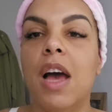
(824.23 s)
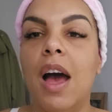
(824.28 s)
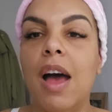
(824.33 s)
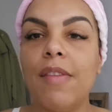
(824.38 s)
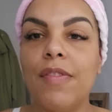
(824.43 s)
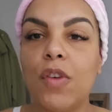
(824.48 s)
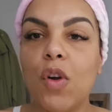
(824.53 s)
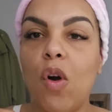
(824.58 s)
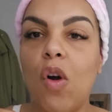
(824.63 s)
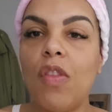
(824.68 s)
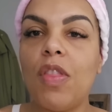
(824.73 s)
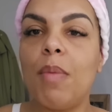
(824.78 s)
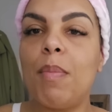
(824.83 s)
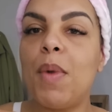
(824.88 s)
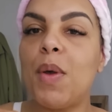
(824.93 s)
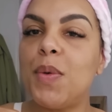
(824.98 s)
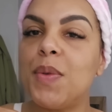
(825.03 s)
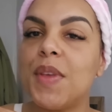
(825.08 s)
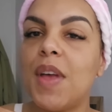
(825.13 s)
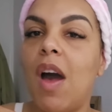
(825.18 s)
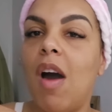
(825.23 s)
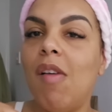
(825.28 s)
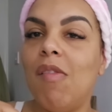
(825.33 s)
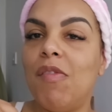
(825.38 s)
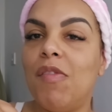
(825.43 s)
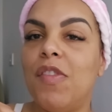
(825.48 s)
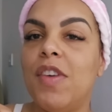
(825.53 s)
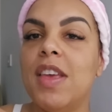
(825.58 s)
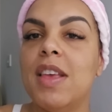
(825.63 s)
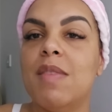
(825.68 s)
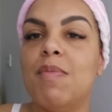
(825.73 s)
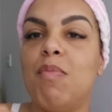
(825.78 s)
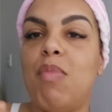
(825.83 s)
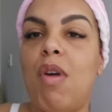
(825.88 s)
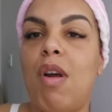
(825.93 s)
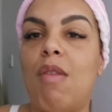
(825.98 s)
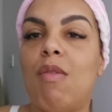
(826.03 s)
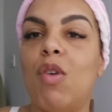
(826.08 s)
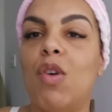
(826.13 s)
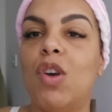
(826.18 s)
I've got the most comfiest
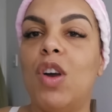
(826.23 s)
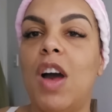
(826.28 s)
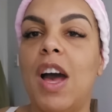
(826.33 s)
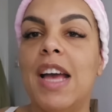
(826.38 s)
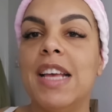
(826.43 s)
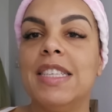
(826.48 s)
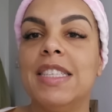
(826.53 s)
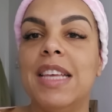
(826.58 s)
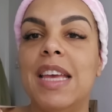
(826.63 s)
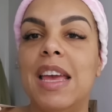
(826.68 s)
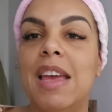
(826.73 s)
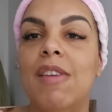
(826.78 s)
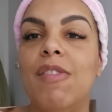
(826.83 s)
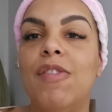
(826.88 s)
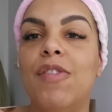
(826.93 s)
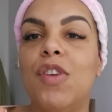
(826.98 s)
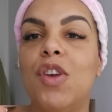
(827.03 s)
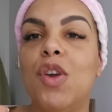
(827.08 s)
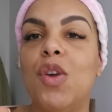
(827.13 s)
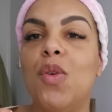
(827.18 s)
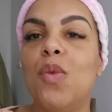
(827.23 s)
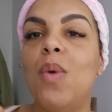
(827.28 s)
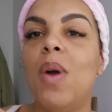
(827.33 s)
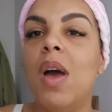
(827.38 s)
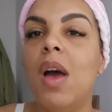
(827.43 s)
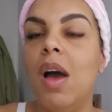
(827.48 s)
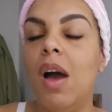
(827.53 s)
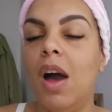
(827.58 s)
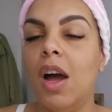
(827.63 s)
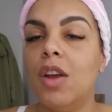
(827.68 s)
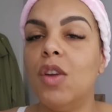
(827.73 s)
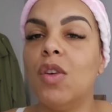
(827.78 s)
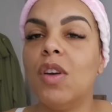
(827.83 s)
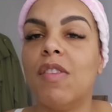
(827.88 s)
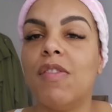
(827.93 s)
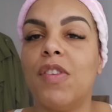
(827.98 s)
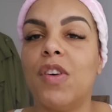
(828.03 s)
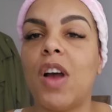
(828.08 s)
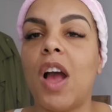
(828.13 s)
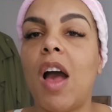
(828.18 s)
bra on, guys. If you are
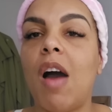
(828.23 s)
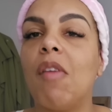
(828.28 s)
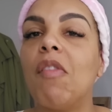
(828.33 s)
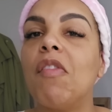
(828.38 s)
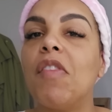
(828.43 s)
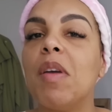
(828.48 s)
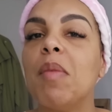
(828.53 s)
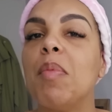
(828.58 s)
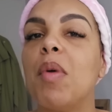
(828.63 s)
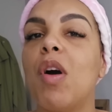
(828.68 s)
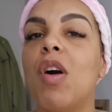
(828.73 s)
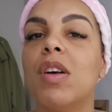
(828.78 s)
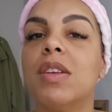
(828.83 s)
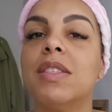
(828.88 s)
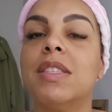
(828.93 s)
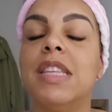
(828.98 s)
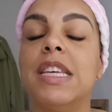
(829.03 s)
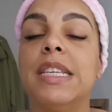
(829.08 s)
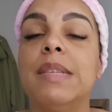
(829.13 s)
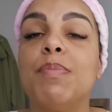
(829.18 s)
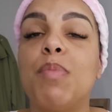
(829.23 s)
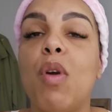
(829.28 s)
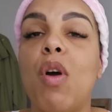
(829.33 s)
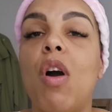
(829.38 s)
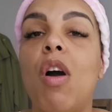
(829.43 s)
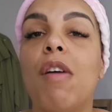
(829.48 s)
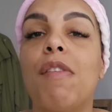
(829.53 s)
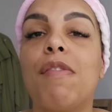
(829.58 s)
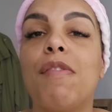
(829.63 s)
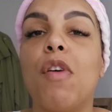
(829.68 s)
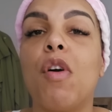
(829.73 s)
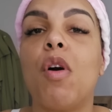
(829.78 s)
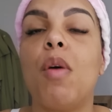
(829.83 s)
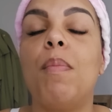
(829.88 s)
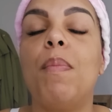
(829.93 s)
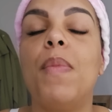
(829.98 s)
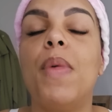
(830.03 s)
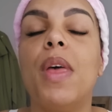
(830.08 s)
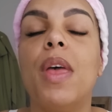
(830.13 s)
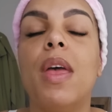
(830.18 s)
looking for comfy bras, this bra
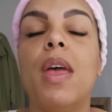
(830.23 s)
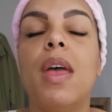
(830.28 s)
from